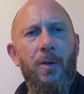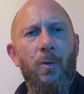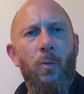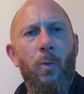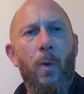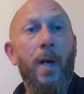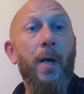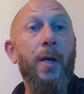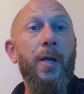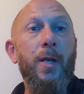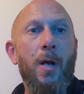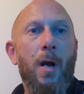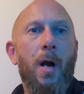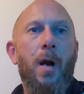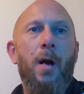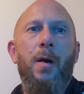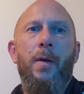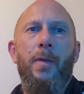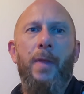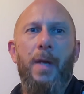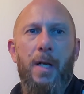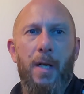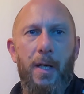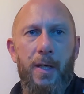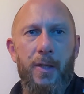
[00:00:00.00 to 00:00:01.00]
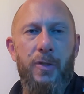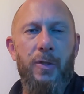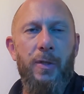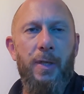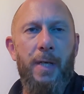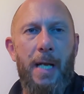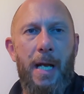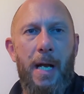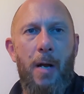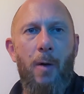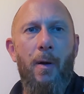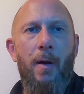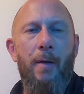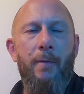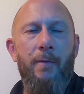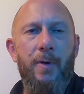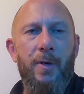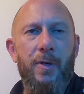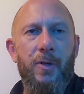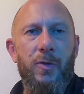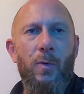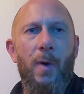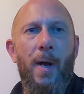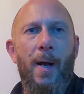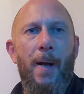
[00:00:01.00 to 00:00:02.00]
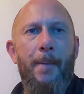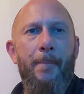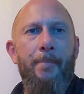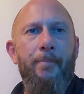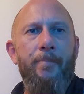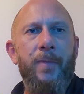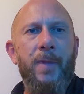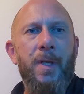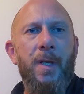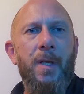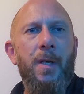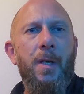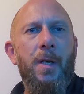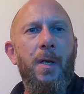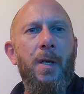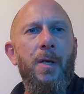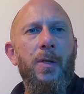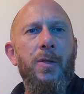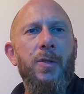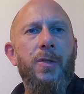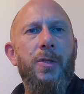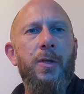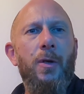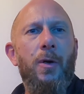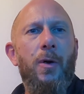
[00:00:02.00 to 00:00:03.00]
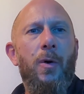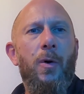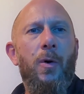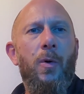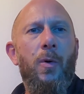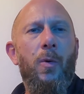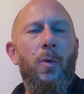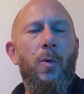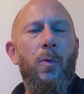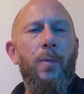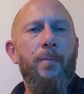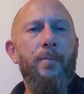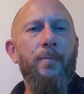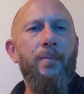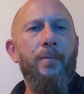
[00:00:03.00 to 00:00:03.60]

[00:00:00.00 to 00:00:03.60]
you are in the country, however, as well. So